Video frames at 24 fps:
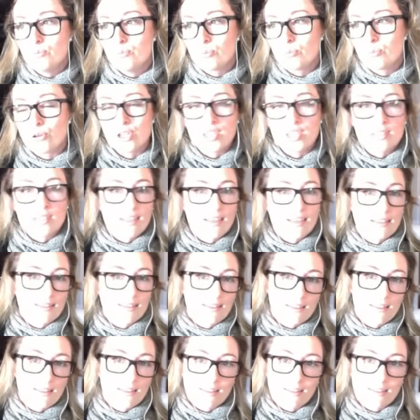
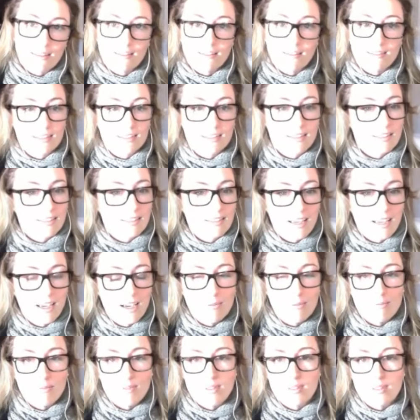princesses and
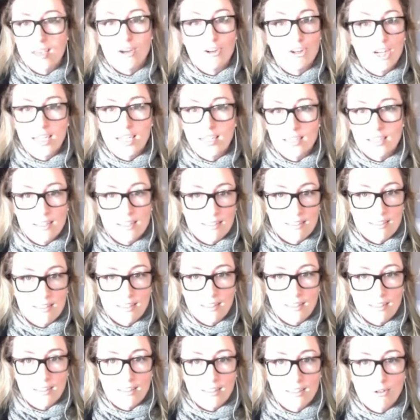tsarinas,
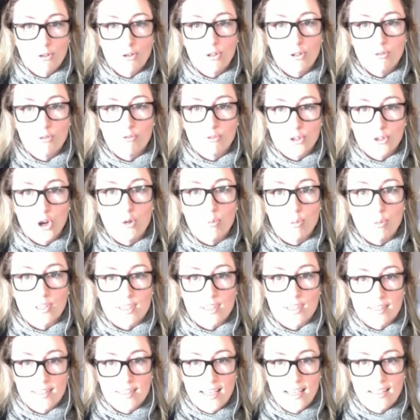and they're all of noble
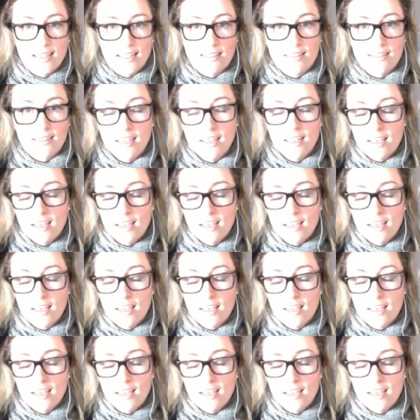descent.